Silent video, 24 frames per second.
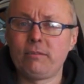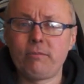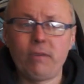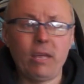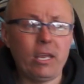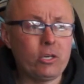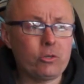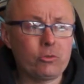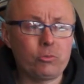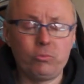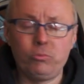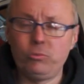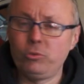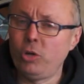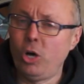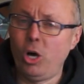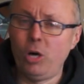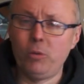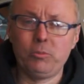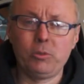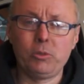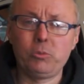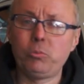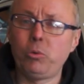It's
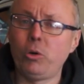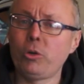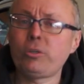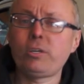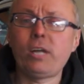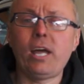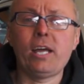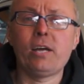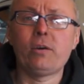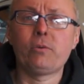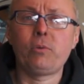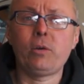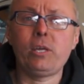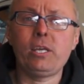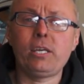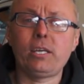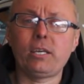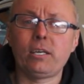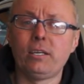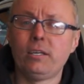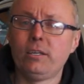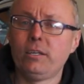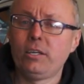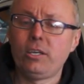normally 1 night a week,